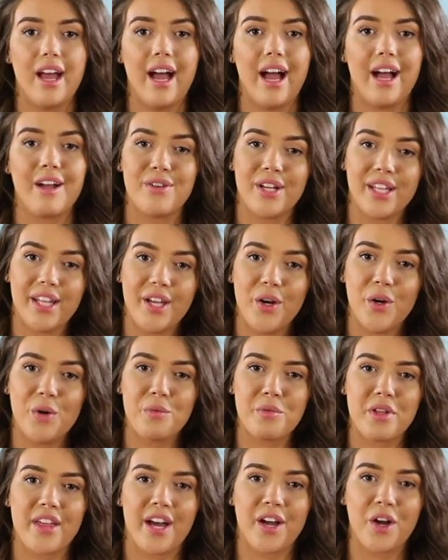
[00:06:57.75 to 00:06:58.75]
I really hope
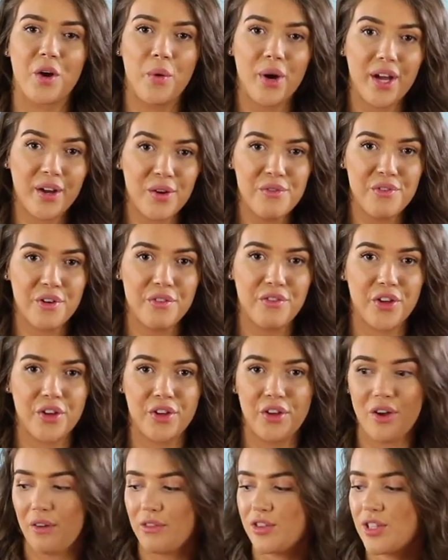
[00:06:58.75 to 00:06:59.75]
that that quick
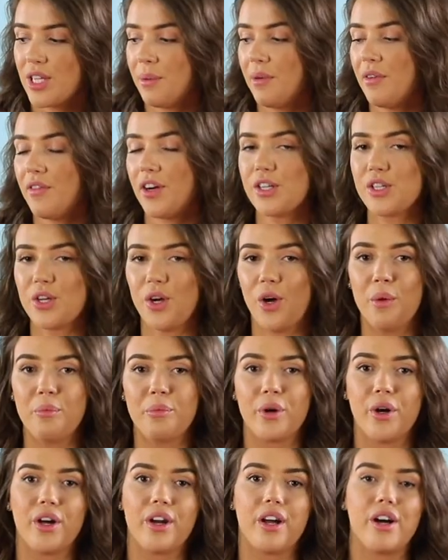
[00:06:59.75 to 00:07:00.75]
overview of some of our top
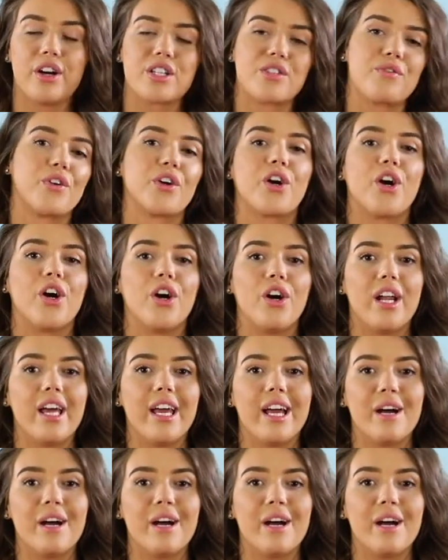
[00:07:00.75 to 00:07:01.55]
products for curly